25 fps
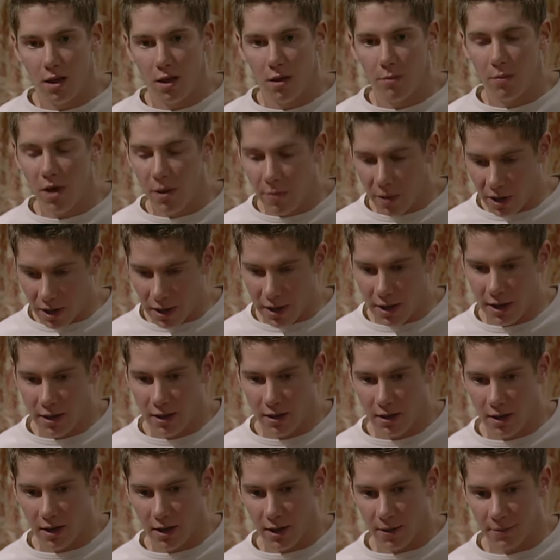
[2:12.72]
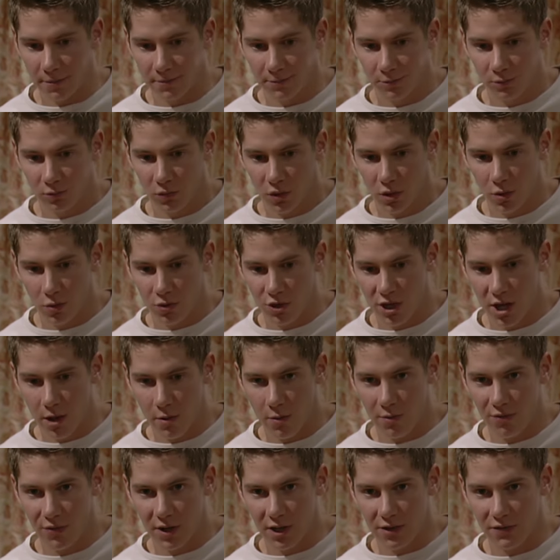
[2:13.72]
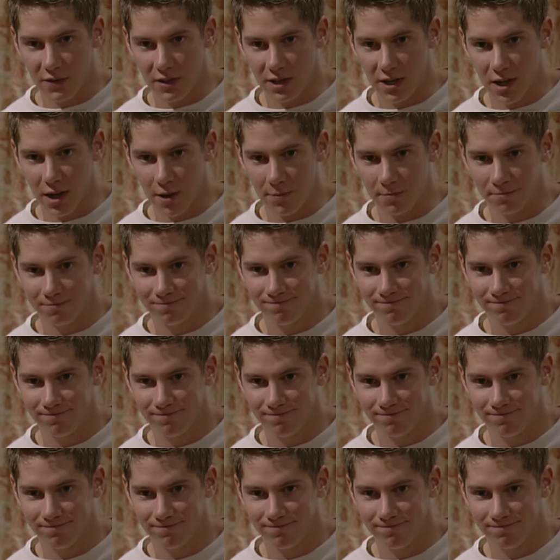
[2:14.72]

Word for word: Maybe, yeah. We'll see how I fix my time.